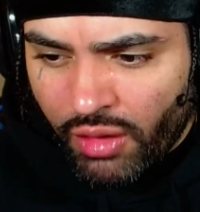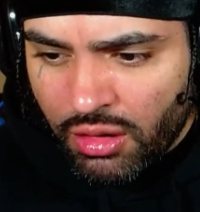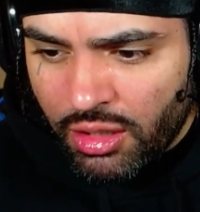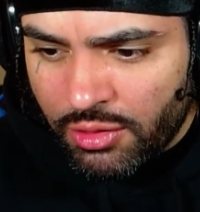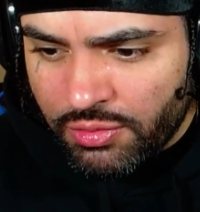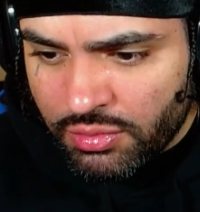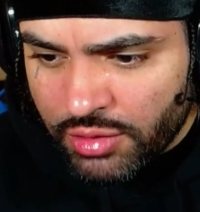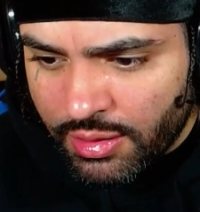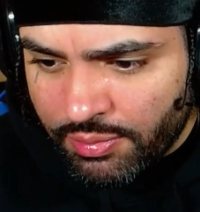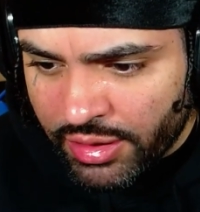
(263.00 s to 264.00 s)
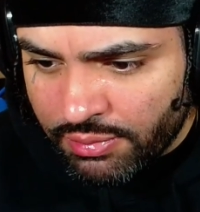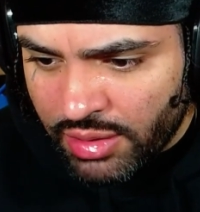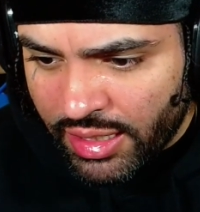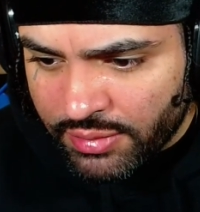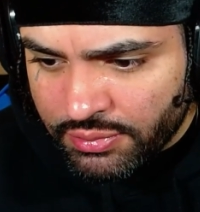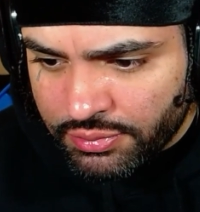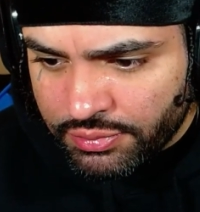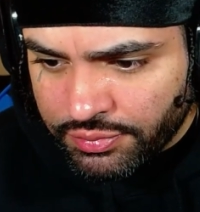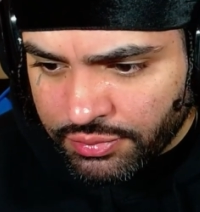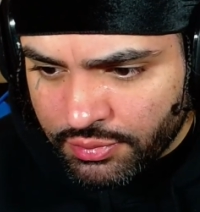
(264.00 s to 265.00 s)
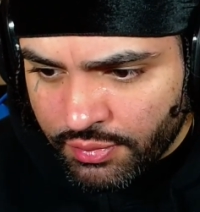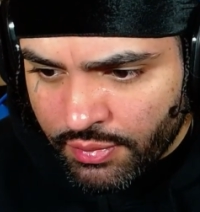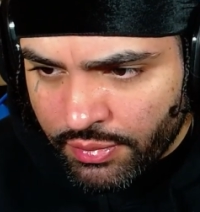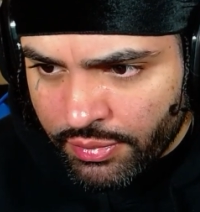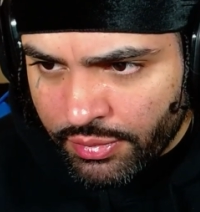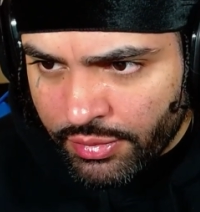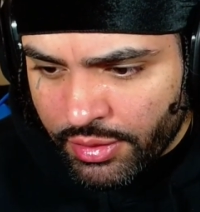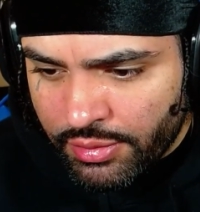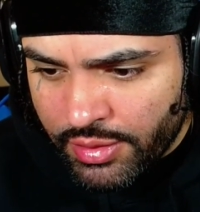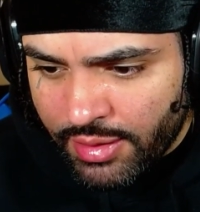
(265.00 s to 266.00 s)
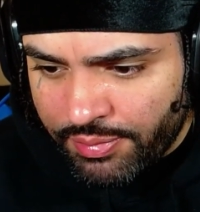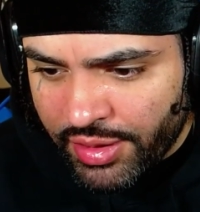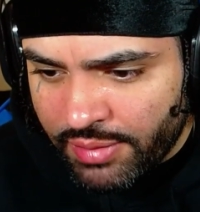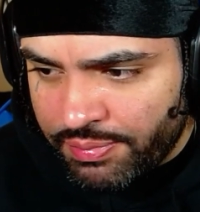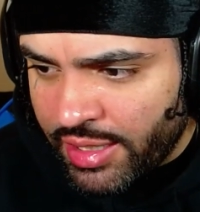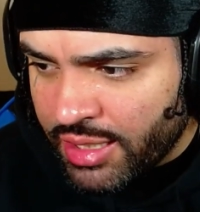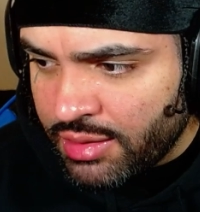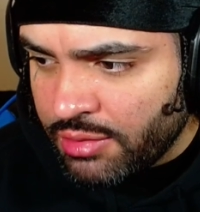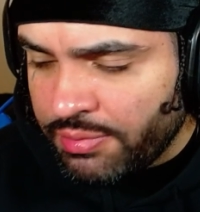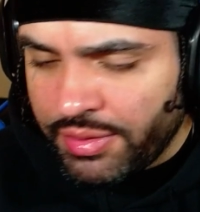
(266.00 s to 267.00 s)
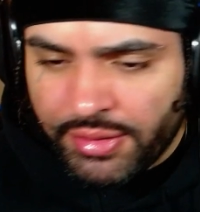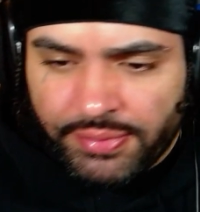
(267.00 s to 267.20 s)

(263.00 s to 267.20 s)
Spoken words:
Hold up, I'm gonna bring it back. Gotta bring it back a little bit.